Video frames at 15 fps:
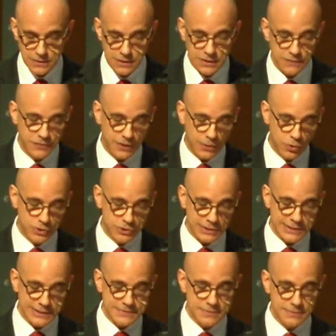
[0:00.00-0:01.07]
And if I were to
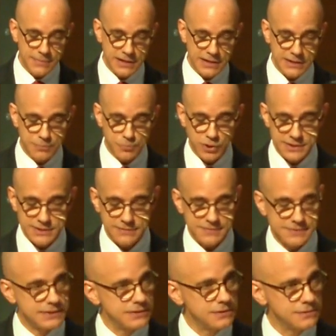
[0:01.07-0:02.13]
list the many impressive
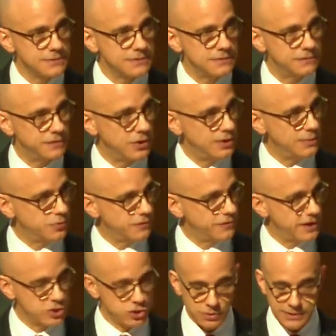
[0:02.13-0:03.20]
skills and varied
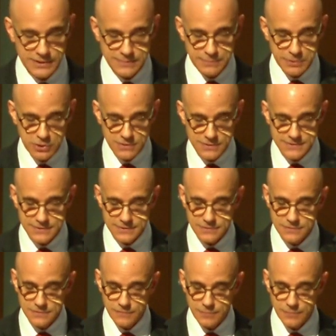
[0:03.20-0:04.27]
professional
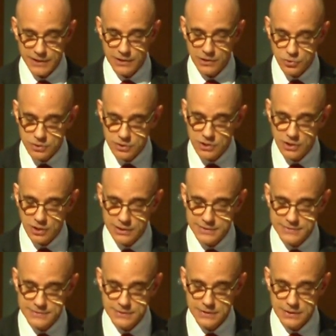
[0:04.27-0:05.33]
experiences of my learned
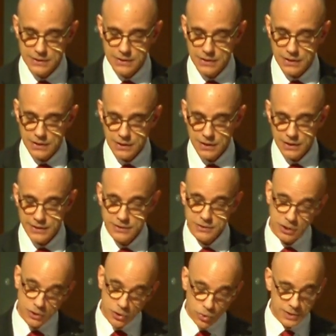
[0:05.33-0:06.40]
colleagues, I'd
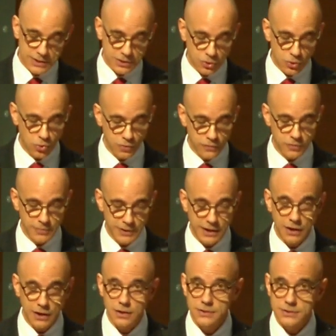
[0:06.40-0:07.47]
not only go over my
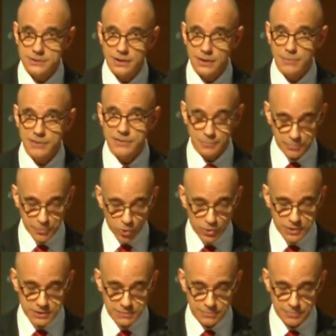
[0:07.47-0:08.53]
allotted time at the
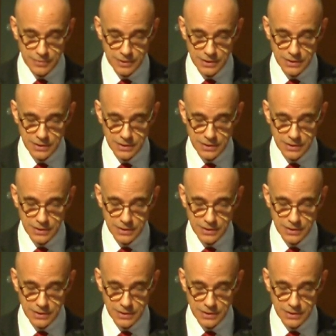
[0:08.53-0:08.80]
podium,